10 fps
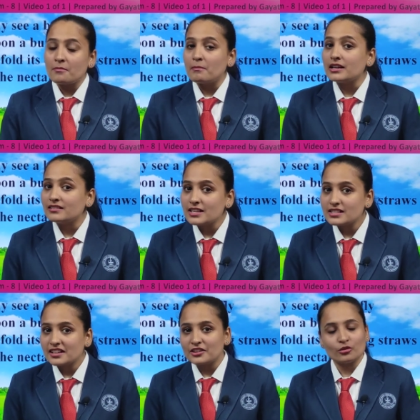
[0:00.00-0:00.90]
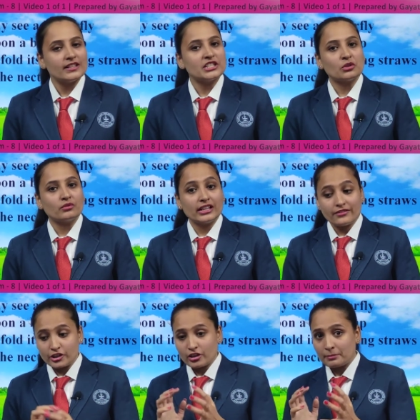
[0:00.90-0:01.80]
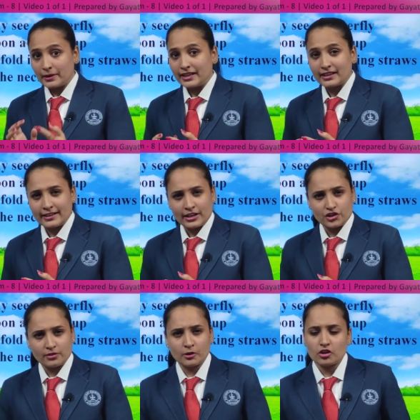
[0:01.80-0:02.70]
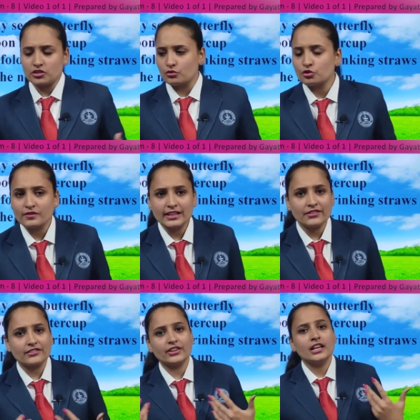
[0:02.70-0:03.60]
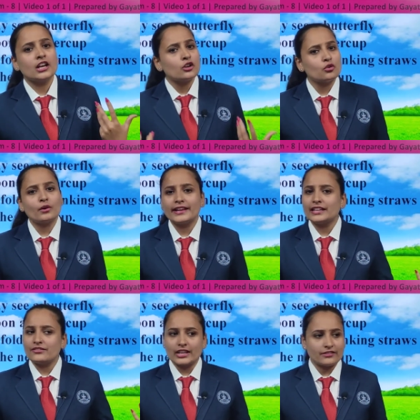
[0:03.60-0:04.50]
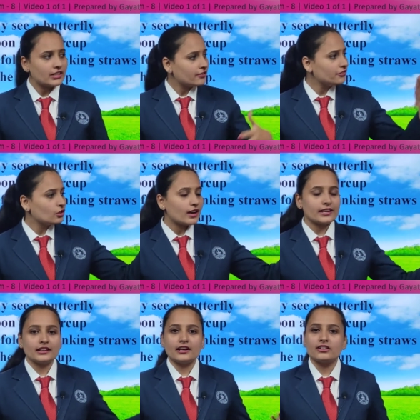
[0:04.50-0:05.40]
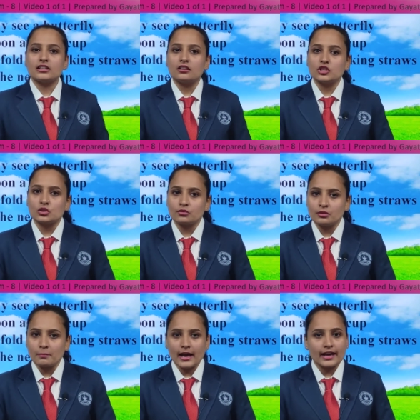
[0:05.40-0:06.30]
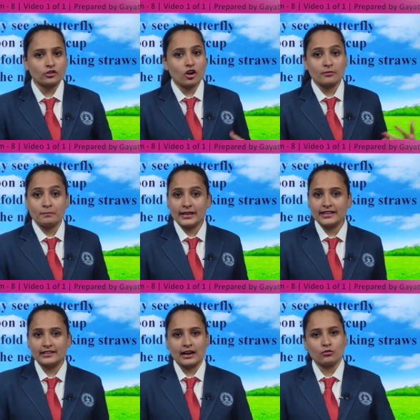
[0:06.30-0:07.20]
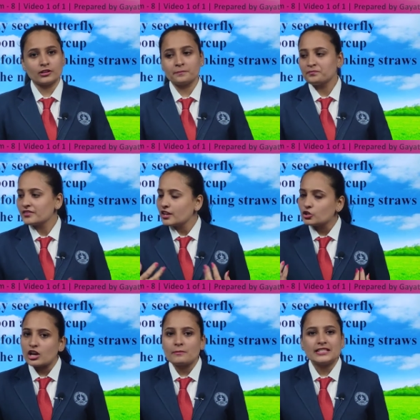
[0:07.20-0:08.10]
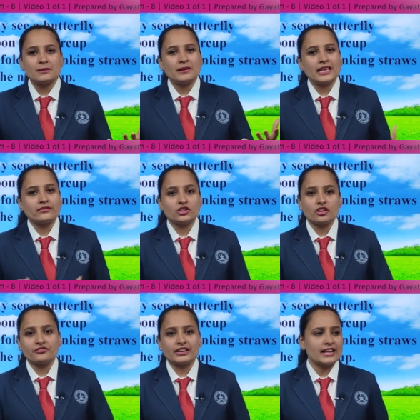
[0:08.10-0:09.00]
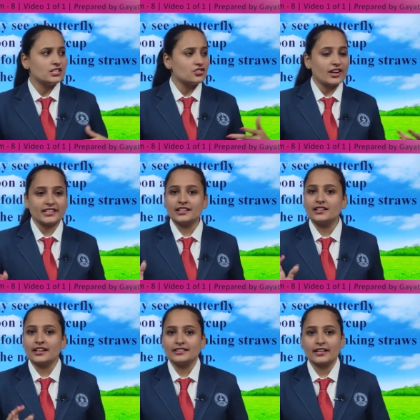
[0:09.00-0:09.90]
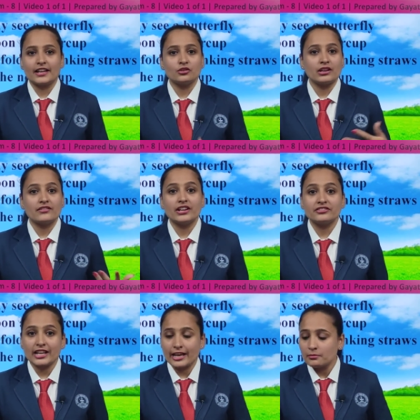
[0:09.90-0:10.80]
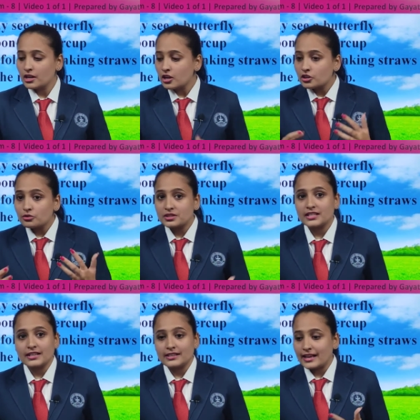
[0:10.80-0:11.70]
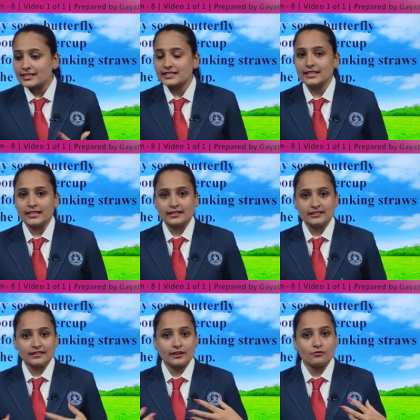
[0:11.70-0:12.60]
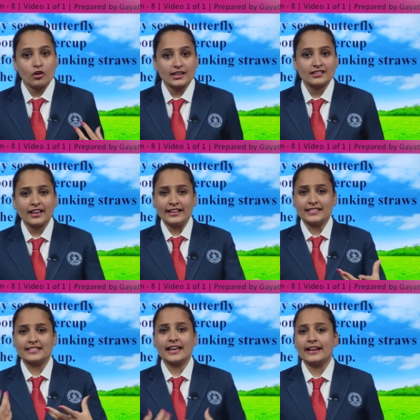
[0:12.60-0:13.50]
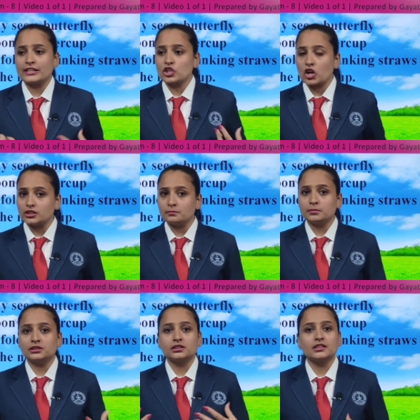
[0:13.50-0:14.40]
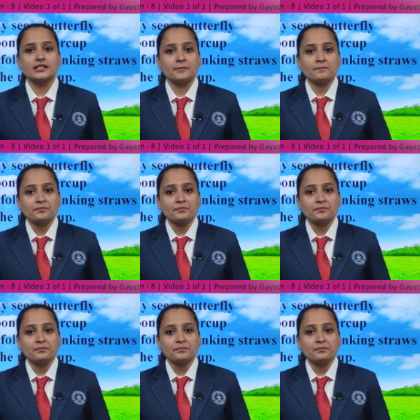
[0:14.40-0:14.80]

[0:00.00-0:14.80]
But this you will see only when you are paying attention because usually when we go anywhere, even if you are in a, school park or playground, you are busy playing with your friends, running here and there. You never have time to sit and see that what are the insects or the birds